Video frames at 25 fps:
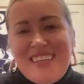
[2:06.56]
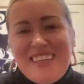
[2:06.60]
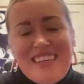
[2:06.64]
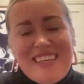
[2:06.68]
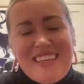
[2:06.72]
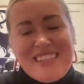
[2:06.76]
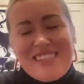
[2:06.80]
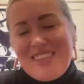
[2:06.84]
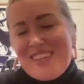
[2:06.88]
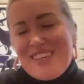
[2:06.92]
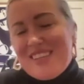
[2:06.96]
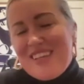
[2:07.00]

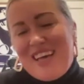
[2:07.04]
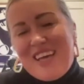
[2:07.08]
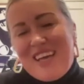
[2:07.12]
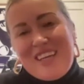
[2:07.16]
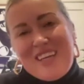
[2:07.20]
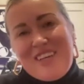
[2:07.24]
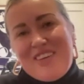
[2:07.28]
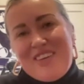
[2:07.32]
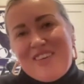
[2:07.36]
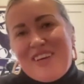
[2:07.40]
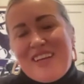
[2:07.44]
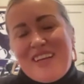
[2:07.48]
it's all
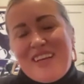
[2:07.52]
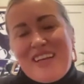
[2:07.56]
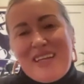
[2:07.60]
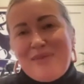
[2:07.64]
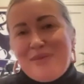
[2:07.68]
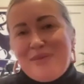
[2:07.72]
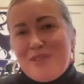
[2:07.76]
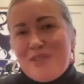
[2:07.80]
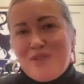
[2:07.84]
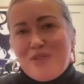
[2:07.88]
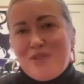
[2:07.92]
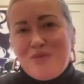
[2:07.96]
accurate.
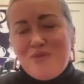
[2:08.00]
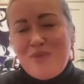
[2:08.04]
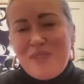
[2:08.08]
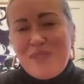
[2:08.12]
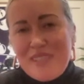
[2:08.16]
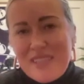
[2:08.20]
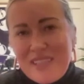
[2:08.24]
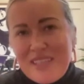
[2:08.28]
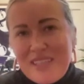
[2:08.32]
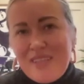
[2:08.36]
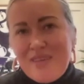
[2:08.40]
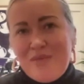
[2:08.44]
I'm just
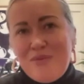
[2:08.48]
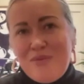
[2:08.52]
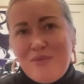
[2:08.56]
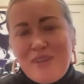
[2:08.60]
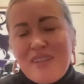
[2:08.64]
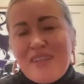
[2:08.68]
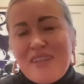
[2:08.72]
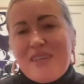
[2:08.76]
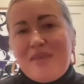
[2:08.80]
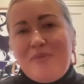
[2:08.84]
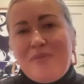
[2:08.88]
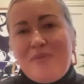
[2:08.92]
really,
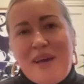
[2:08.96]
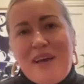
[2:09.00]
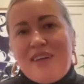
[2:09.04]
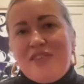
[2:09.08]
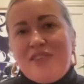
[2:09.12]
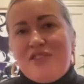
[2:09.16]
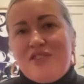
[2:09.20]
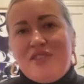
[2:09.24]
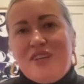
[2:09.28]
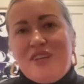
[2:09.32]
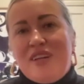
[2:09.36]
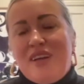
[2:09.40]
really
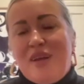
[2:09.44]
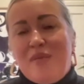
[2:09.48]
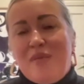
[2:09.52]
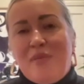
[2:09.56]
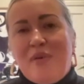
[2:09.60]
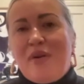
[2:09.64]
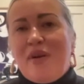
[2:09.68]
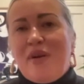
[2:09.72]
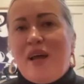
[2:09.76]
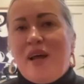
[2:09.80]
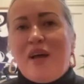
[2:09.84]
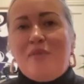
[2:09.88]
passionate
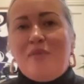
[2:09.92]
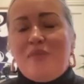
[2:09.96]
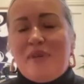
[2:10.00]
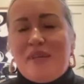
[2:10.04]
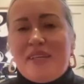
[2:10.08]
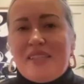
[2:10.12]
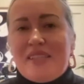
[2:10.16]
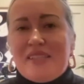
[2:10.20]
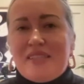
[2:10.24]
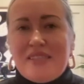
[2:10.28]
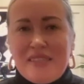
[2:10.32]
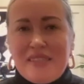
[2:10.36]
about
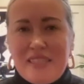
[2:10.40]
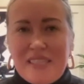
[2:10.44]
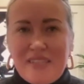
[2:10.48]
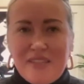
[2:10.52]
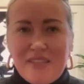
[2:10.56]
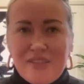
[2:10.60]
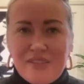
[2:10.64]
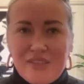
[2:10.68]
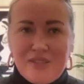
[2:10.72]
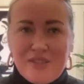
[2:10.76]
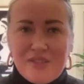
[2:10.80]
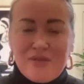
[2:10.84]
helping
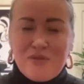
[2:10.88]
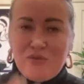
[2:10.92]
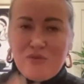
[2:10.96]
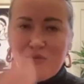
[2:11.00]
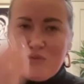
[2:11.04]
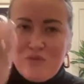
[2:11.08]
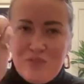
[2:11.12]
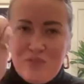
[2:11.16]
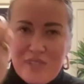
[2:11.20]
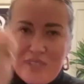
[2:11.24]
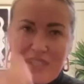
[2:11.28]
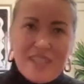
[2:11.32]
leaders
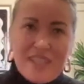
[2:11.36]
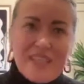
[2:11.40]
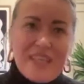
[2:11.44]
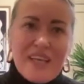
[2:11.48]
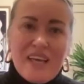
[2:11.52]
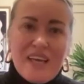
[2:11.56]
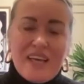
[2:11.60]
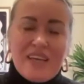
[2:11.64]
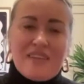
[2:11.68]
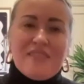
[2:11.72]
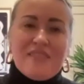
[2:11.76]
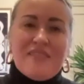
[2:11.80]
really
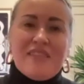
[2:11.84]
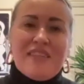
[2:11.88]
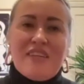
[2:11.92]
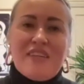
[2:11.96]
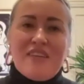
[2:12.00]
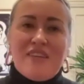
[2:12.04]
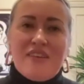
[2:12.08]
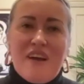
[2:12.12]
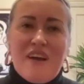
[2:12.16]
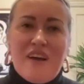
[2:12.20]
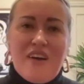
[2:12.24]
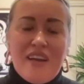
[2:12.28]
get
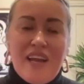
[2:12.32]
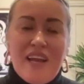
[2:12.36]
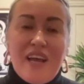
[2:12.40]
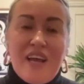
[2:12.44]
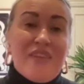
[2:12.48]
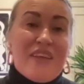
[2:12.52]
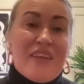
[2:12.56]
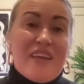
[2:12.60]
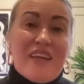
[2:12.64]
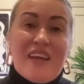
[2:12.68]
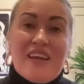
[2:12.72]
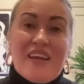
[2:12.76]
clear on how
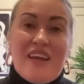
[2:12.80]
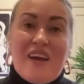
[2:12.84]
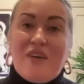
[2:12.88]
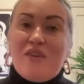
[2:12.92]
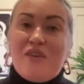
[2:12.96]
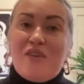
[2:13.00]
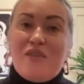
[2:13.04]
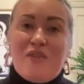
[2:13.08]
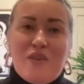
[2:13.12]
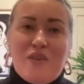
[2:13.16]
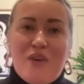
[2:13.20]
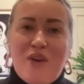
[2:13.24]
they get
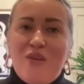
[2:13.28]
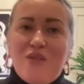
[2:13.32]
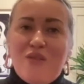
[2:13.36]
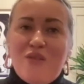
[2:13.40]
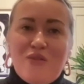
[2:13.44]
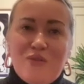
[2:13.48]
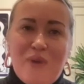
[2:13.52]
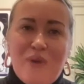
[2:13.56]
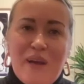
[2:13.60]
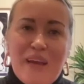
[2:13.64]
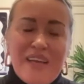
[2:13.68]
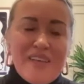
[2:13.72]
out of their
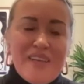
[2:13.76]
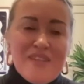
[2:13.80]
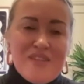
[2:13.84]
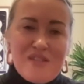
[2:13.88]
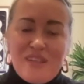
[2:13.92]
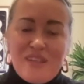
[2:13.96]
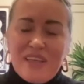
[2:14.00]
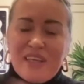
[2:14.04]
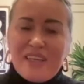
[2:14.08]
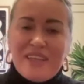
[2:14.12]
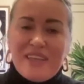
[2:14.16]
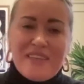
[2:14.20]
own way so
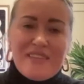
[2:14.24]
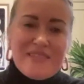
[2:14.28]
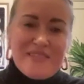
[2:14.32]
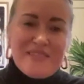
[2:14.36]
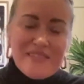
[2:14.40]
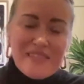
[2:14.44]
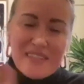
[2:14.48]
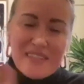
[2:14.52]
they can